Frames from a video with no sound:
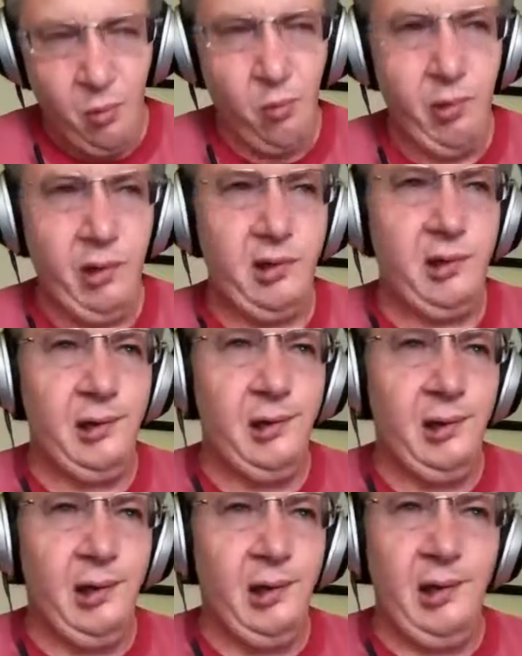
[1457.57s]
which
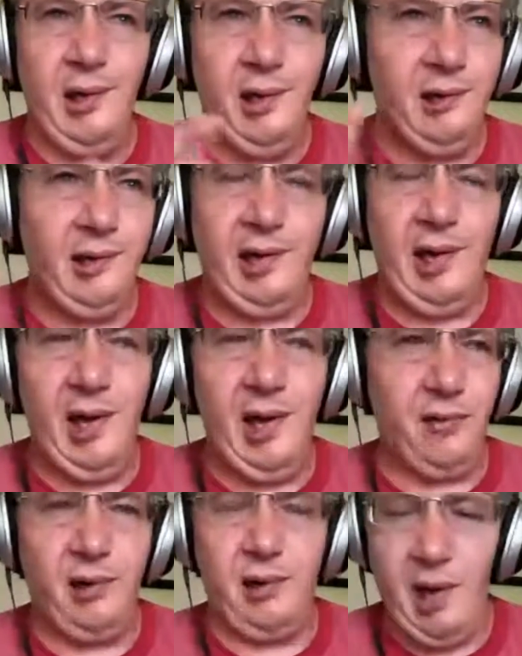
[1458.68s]
that's a
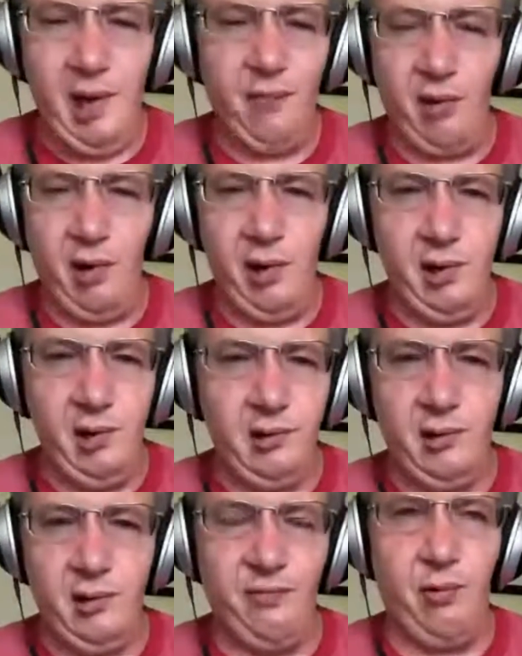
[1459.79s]
key
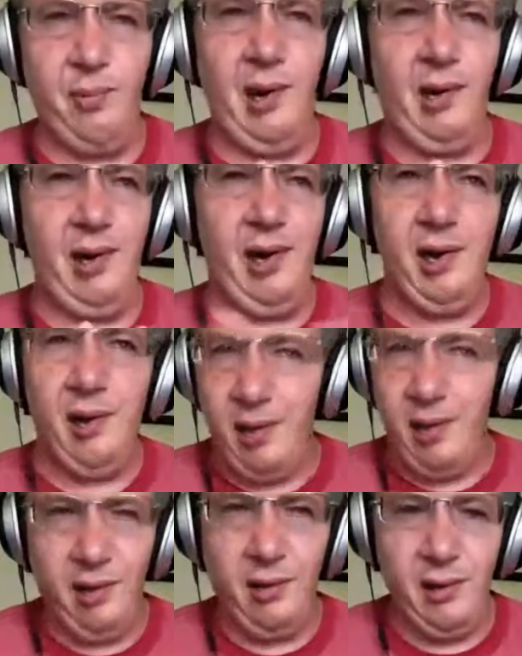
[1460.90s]
phrase for about
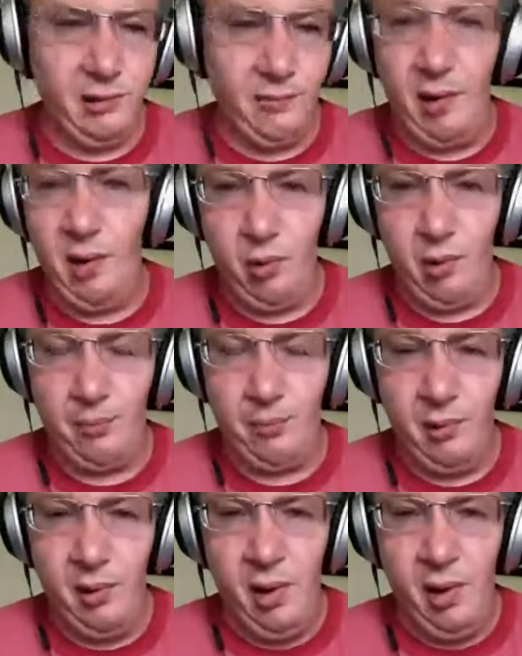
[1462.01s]
anything, and is follow up.